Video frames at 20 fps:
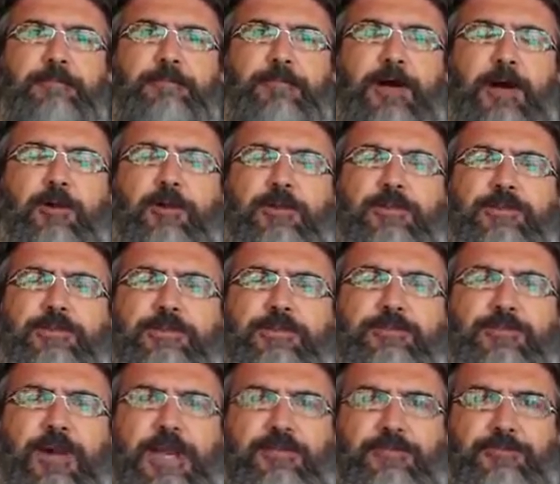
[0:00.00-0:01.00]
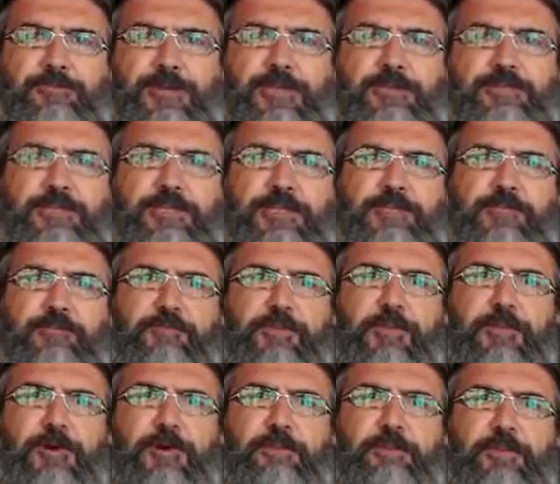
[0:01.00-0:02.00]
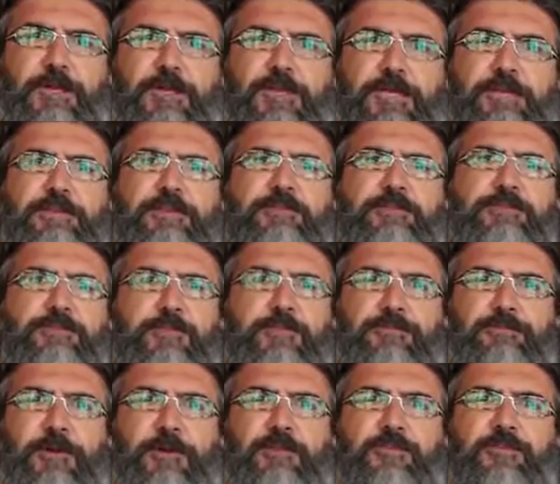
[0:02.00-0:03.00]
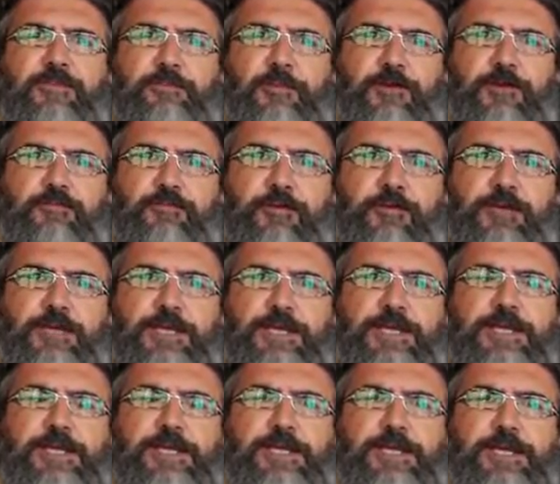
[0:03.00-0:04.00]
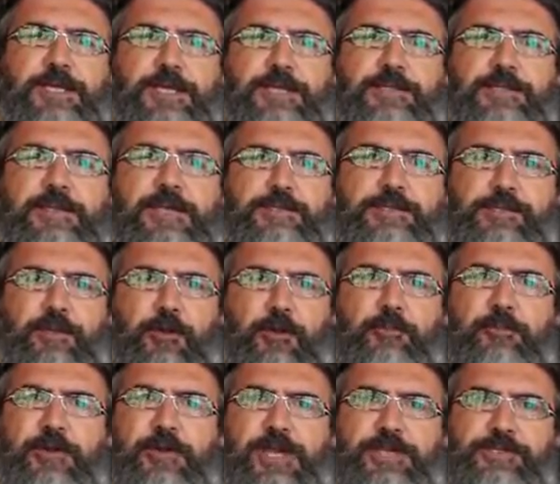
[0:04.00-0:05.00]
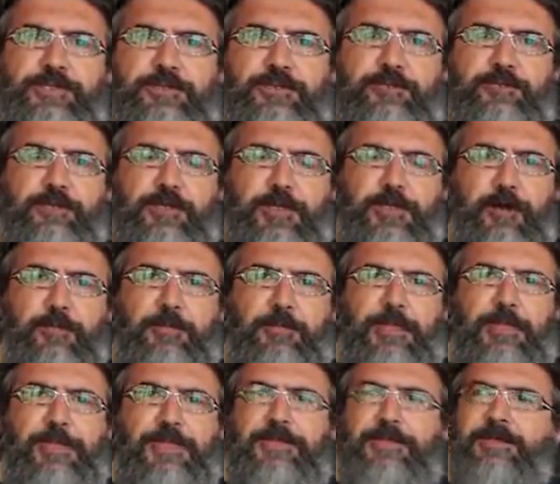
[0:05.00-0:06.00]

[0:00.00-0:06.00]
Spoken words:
Paolo is the vice president of the company and is responsible for the international operations of the company.